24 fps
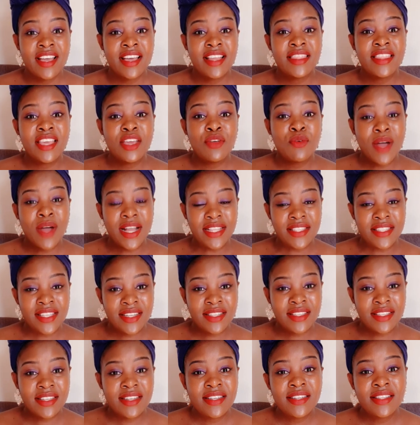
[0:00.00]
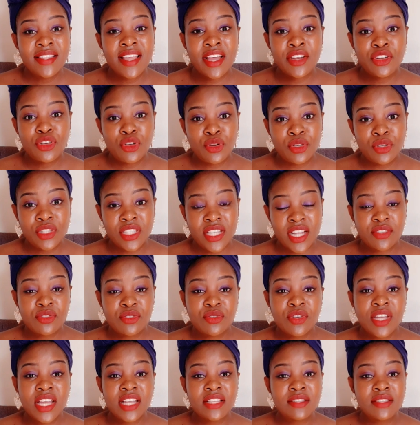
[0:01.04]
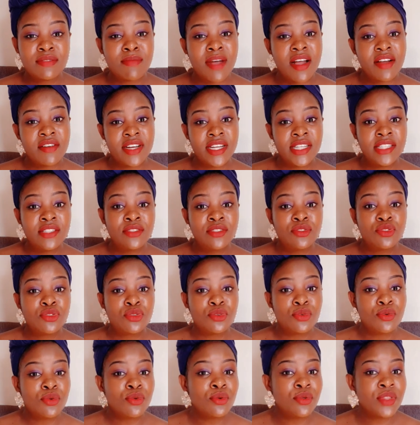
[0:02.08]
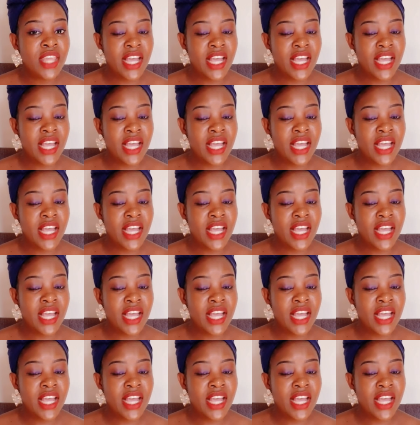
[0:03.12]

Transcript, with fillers: They wanted their daughter to get married to